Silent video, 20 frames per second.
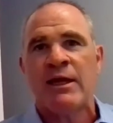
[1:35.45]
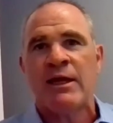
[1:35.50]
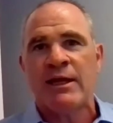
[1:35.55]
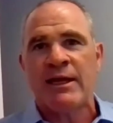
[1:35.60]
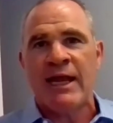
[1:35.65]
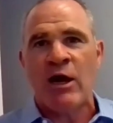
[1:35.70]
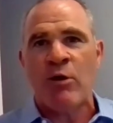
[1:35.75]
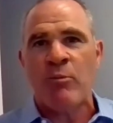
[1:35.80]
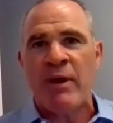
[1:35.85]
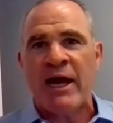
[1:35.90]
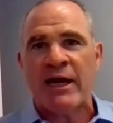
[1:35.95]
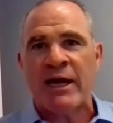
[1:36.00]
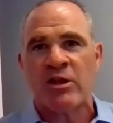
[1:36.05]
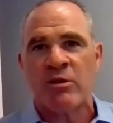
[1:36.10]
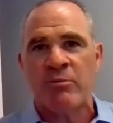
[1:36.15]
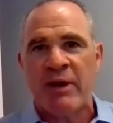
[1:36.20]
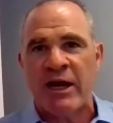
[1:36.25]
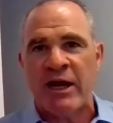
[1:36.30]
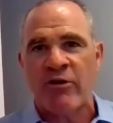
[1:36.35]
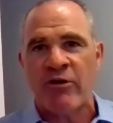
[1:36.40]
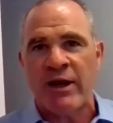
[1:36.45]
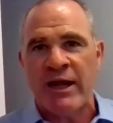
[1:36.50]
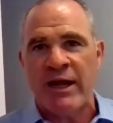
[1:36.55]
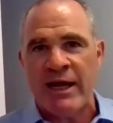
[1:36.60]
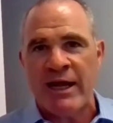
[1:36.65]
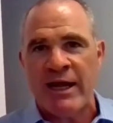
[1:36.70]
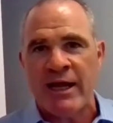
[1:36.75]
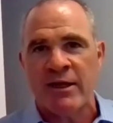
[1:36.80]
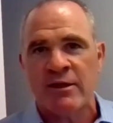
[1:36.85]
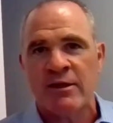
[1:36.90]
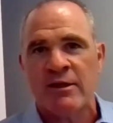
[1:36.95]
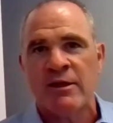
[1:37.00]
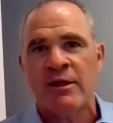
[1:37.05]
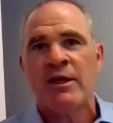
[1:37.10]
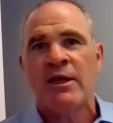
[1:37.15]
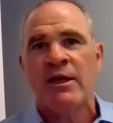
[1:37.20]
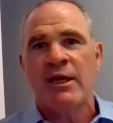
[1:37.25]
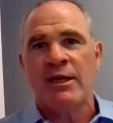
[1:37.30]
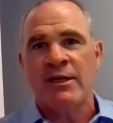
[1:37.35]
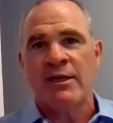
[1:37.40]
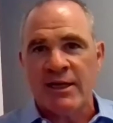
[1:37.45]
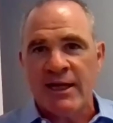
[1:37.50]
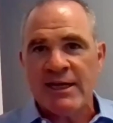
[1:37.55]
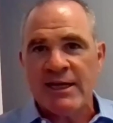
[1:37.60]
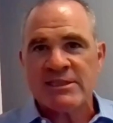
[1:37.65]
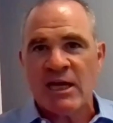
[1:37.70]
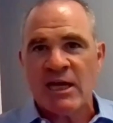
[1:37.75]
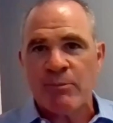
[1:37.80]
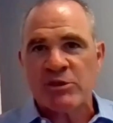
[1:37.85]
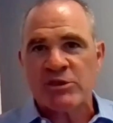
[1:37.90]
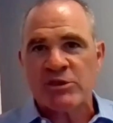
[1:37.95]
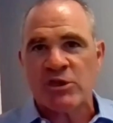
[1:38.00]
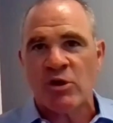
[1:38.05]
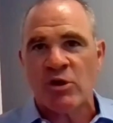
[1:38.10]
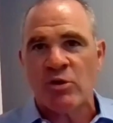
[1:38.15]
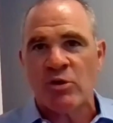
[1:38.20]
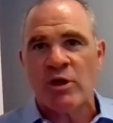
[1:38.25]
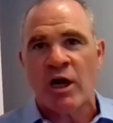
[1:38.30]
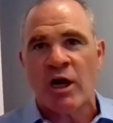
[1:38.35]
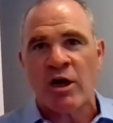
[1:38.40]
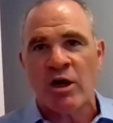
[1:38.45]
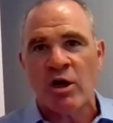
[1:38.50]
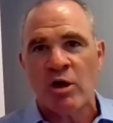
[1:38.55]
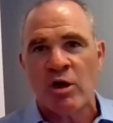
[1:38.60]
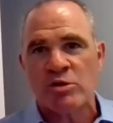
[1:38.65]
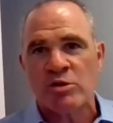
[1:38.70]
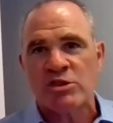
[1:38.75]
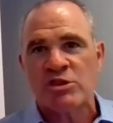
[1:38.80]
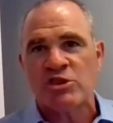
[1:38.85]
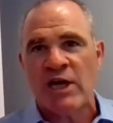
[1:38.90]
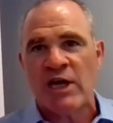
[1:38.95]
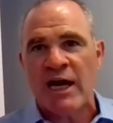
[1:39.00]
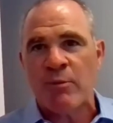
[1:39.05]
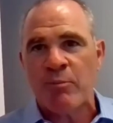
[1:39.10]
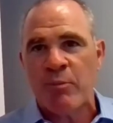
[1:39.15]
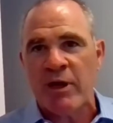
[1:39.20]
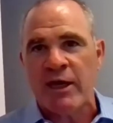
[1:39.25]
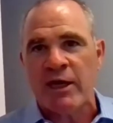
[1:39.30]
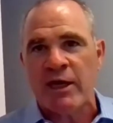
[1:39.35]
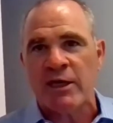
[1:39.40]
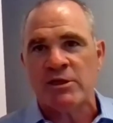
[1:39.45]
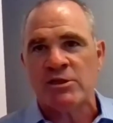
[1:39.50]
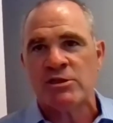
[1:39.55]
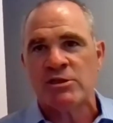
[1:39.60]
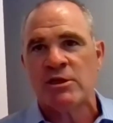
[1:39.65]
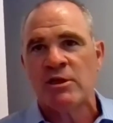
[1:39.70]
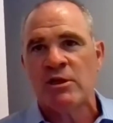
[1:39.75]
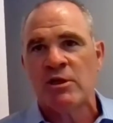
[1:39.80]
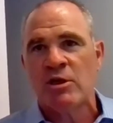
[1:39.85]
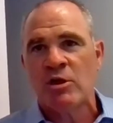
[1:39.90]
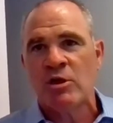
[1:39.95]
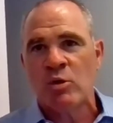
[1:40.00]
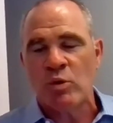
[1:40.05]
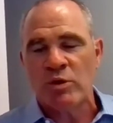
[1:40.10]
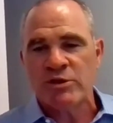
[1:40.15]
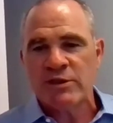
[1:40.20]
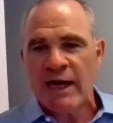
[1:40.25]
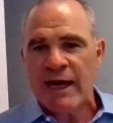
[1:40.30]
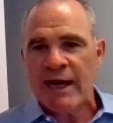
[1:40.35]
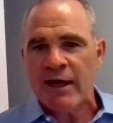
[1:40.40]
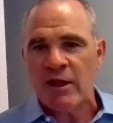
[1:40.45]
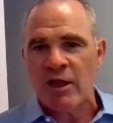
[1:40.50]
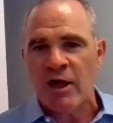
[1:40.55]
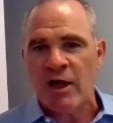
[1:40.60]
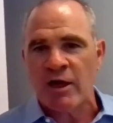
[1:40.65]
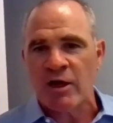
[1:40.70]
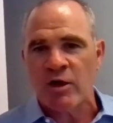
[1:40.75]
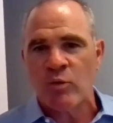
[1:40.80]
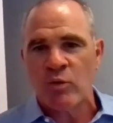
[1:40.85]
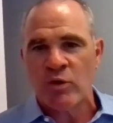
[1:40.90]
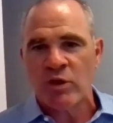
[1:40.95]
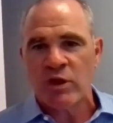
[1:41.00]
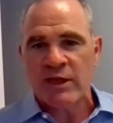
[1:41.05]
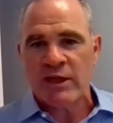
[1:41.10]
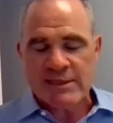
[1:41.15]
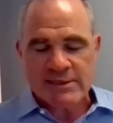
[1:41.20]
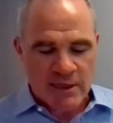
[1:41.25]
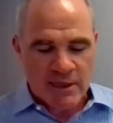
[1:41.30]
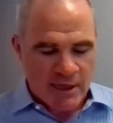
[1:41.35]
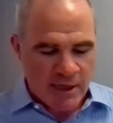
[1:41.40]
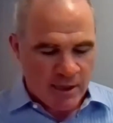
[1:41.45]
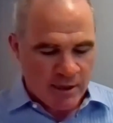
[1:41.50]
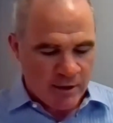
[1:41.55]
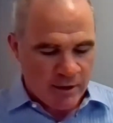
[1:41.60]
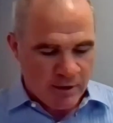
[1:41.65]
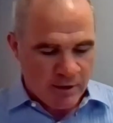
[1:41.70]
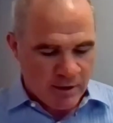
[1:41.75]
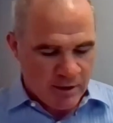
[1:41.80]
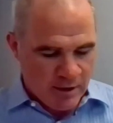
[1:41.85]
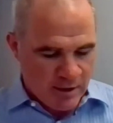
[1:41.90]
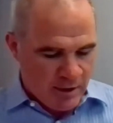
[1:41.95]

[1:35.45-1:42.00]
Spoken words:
Now back to the matter at hand. In today's episode, our host, John Page, will dialogue with Lisa Hinton,